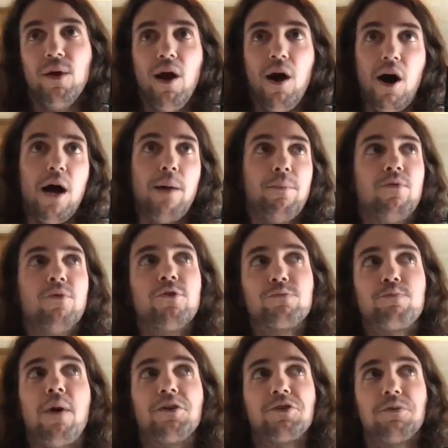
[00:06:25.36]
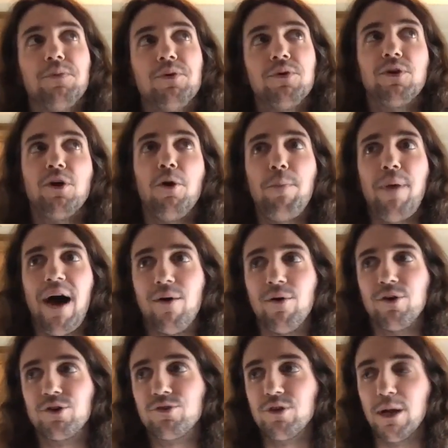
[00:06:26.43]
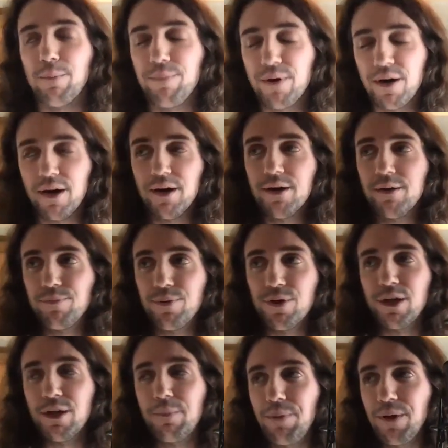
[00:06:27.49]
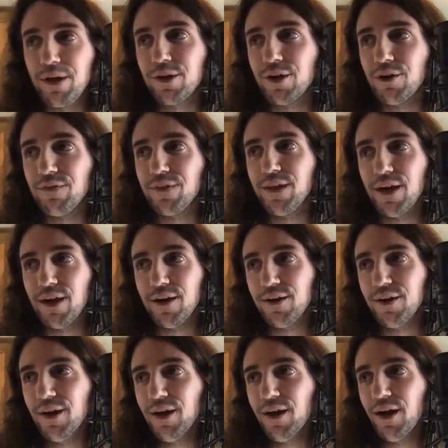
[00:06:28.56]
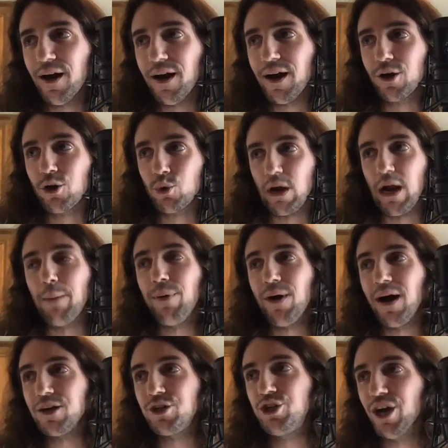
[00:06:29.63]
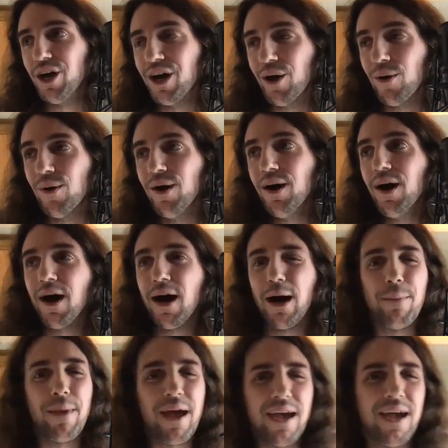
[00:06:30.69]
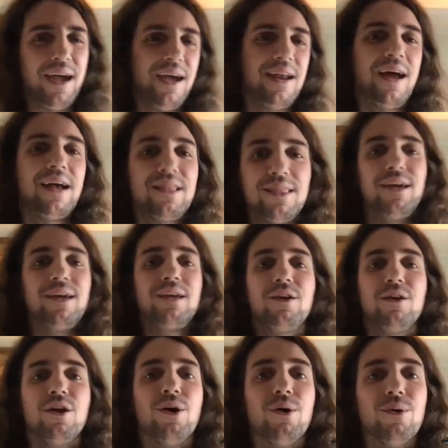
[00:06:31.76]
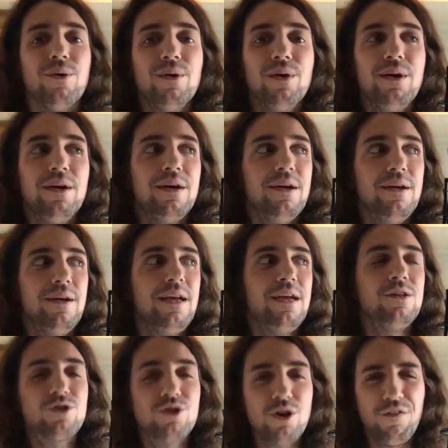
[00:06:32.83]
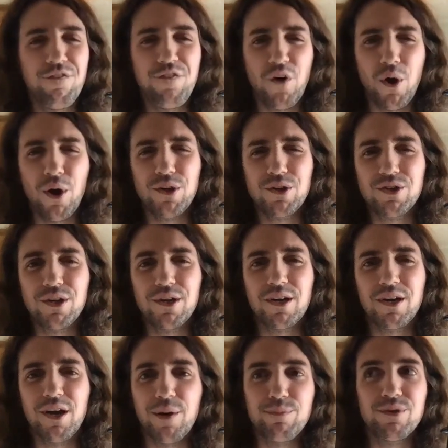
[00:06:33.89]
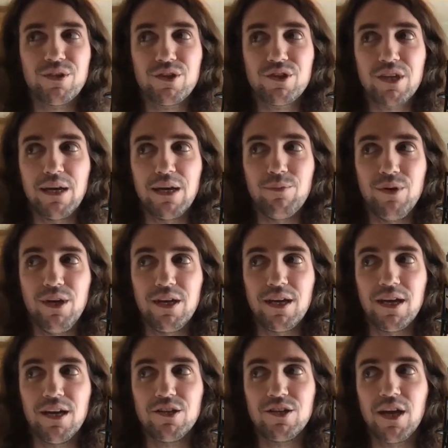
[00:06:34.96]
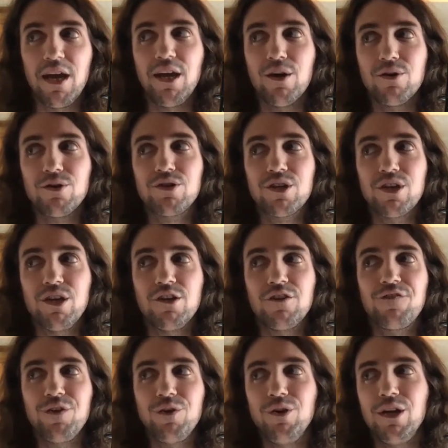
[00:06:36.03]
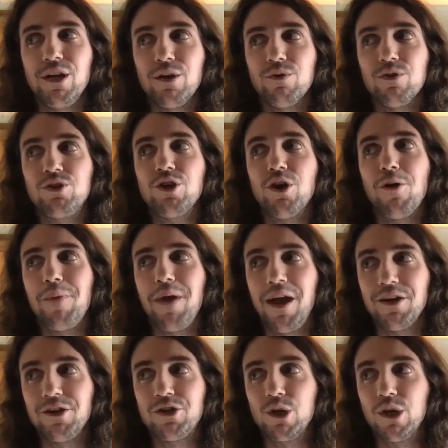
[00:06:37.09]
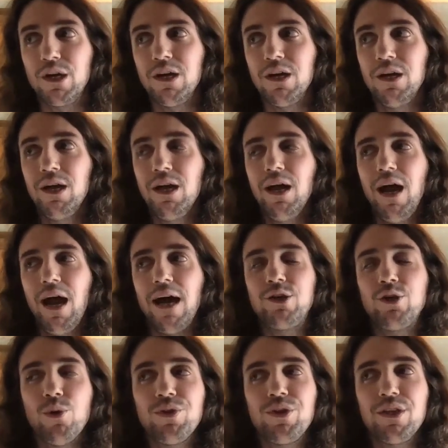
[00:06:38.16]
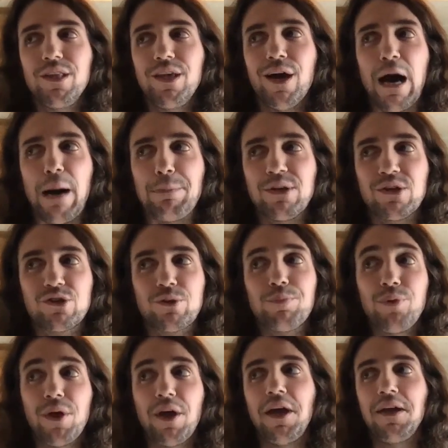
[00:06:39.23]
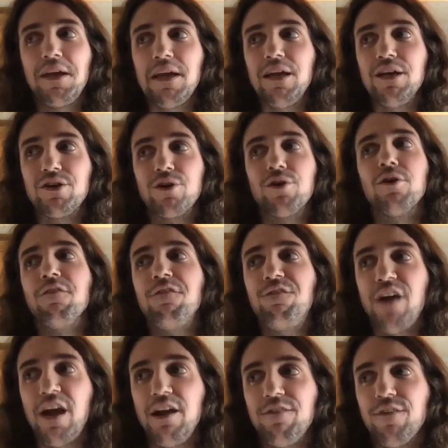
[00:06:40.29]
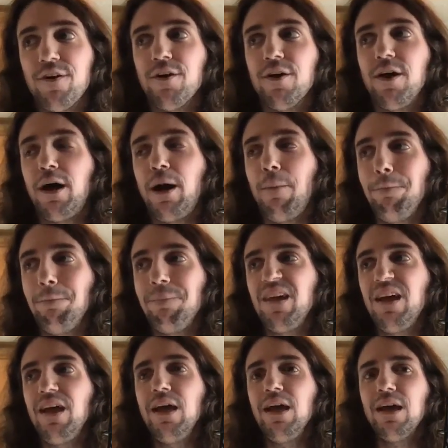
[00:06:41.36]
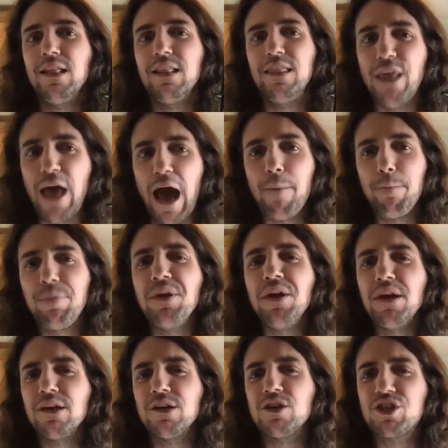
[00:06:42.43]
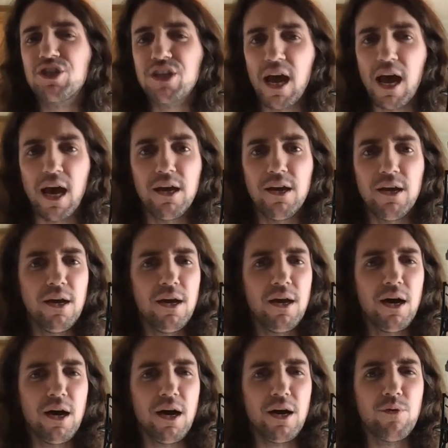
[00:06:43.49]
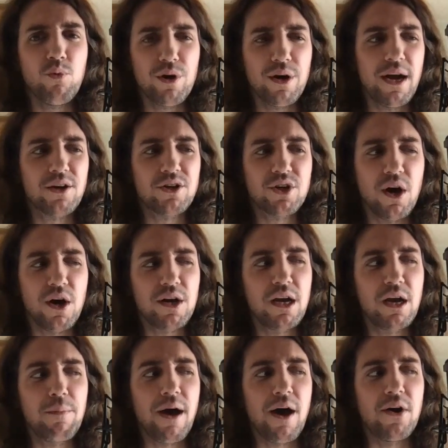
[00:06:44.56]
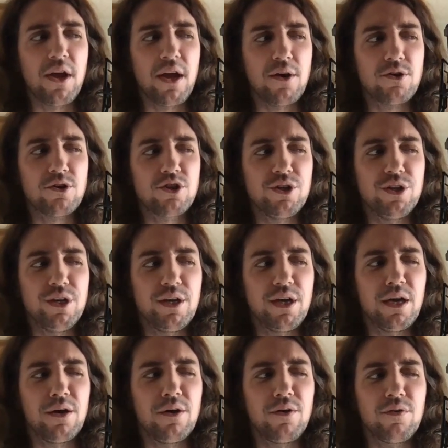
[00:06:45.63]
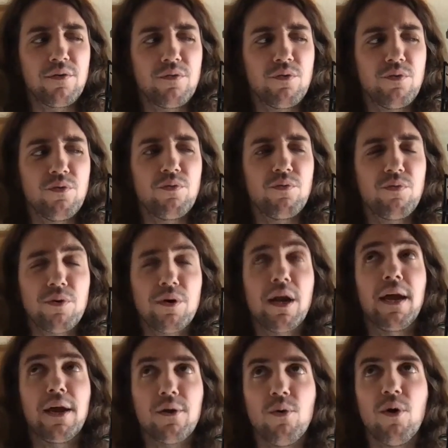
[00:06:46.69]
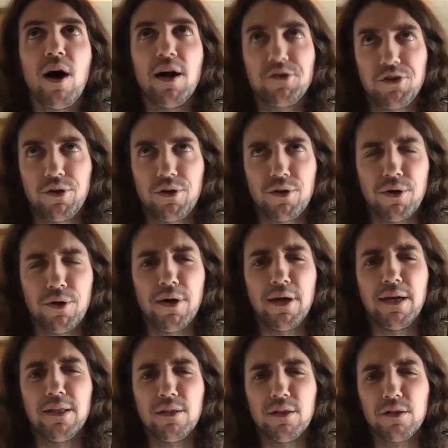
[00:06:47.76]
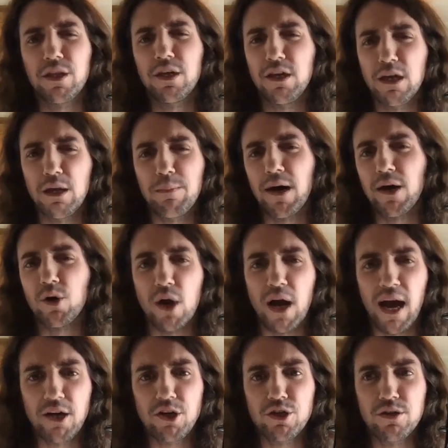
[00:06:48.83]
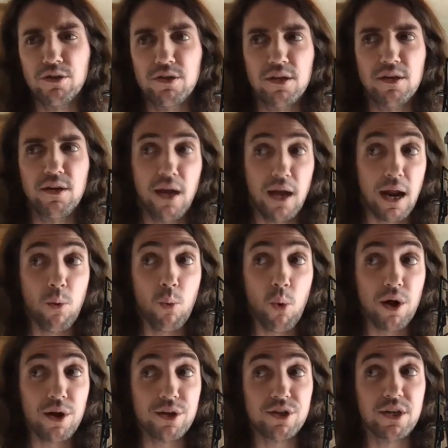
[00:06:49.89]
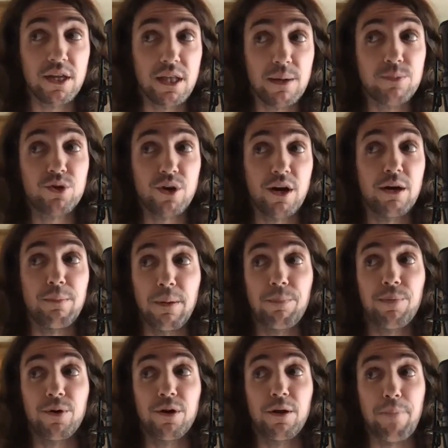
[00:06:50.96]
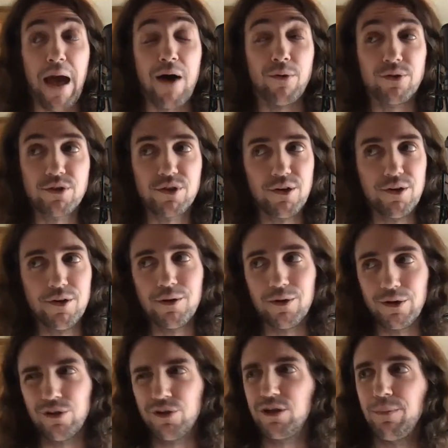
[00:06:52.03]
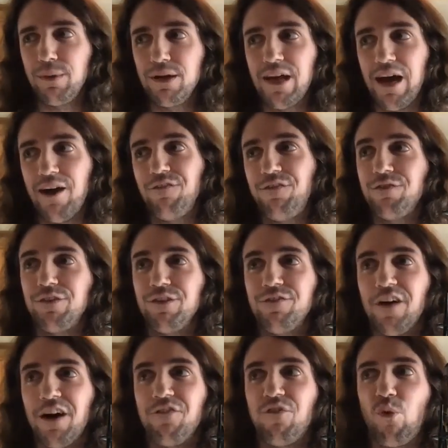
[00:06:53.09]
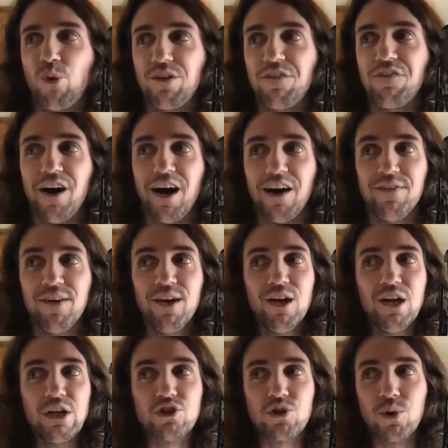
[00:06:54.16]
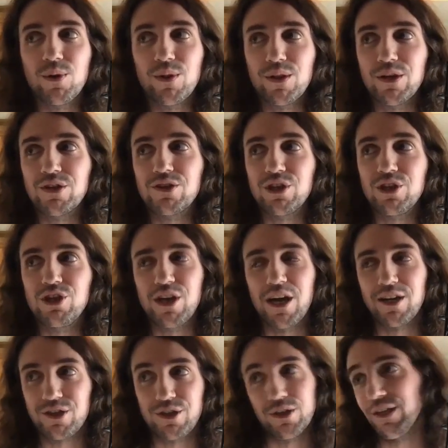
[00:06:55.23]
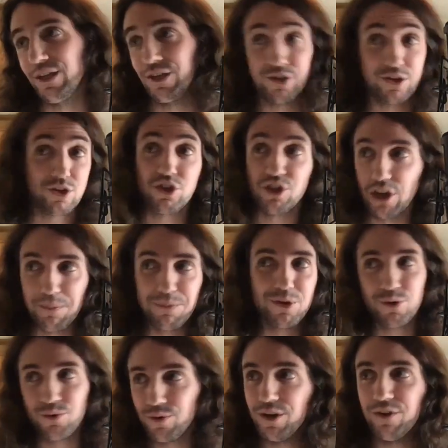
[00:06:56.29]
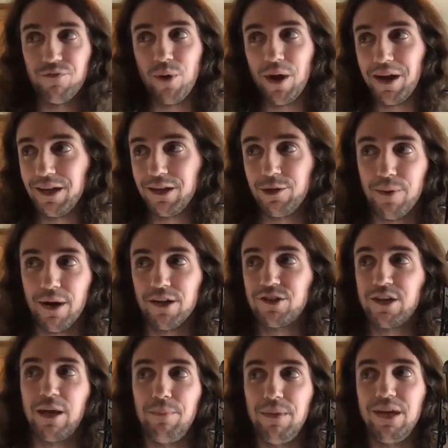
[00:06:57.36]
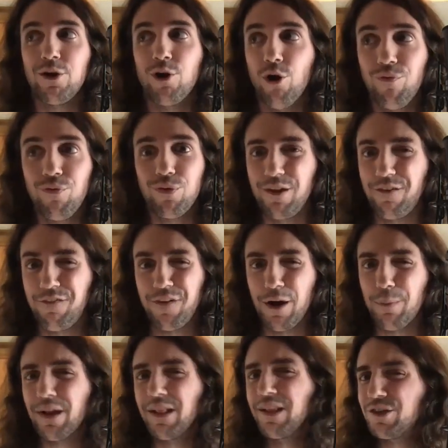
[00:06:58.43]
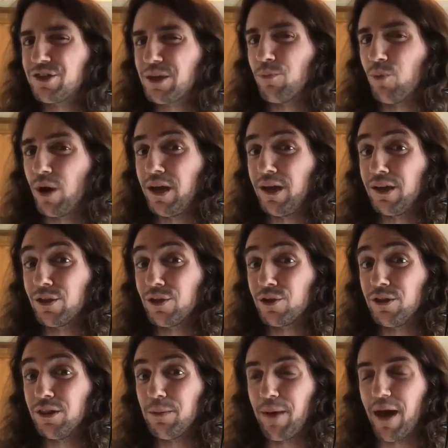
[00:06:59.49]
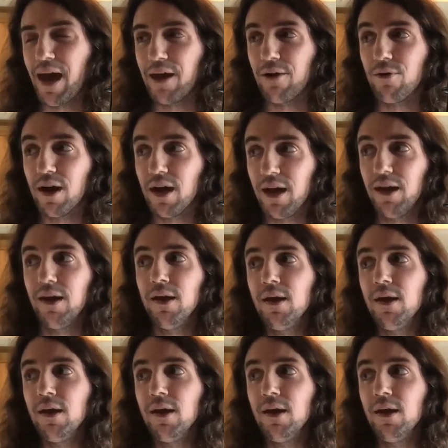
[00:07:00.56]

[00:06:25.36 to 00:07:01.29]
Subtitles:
I'm a responsible adult power trip, pretty in pink over there, and Grandpa Joe. And I think, insofar as it comes in the same week as AOC is feuding with Joe Manchin, I don't think the optics are playing into her favor. That being said, we're now talking about AOC, and we're analyzing her and thinking about her actions. And I want to say that I'm trying to be pretty balanced here. You're coming down 55-45 certainly suggests at least some degree of weighting. You might say I'm being overly fair, but at least I'm weighing the good and the bad, right?